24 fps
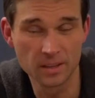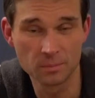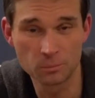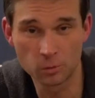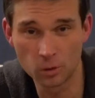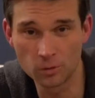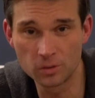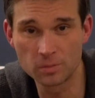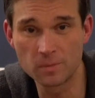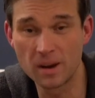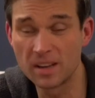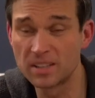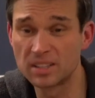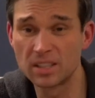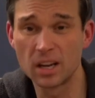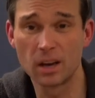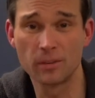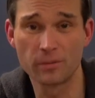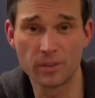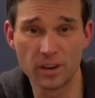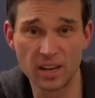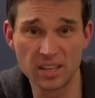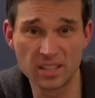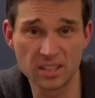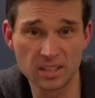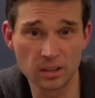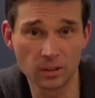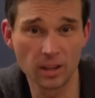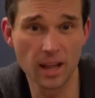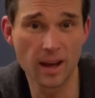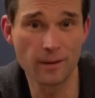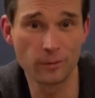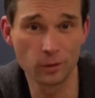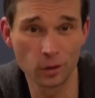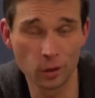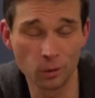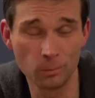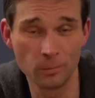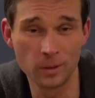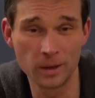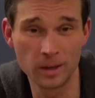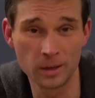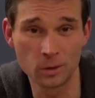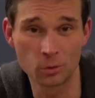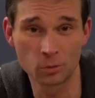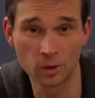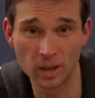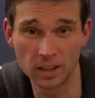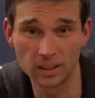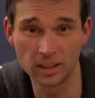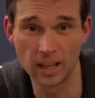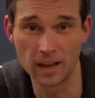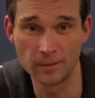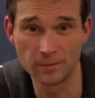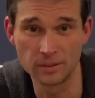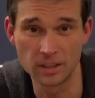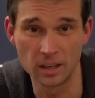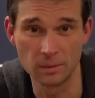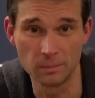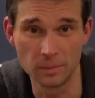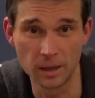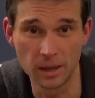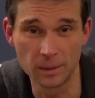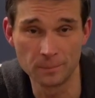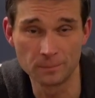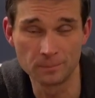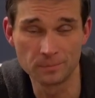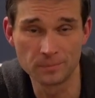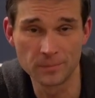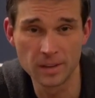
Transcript: Prove to myself that I still have a little bit of grit left in me.